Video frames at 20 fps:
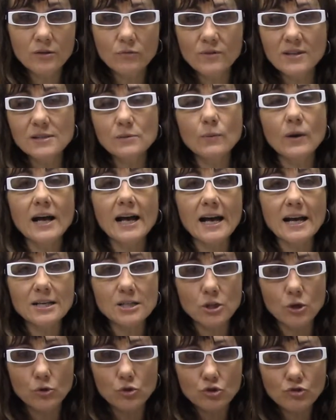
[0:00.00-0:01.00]
The reason why I
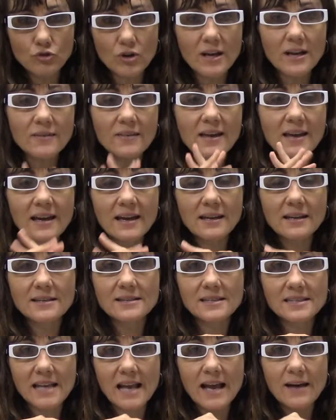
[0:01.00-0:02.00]
don't train that is
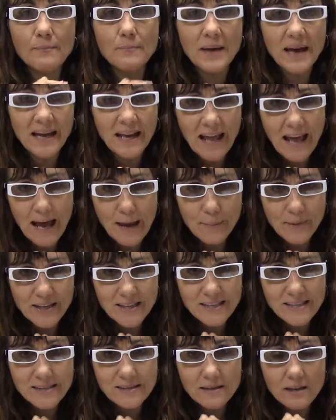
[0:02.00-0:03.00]
because I have bad
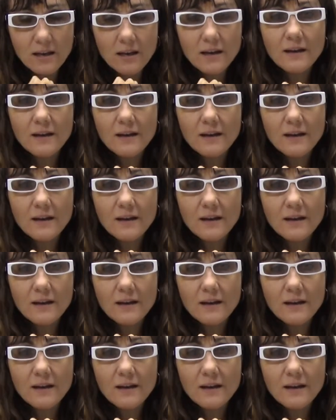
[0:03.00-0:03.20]
habits.